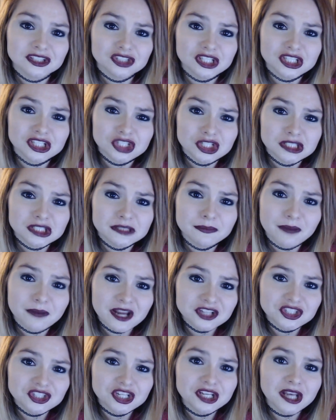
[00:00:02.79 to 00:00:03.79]
such as
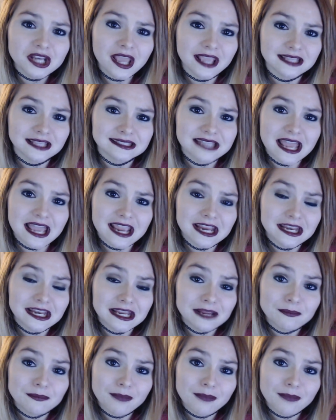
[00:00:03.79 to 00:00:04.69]
depression, anxiety,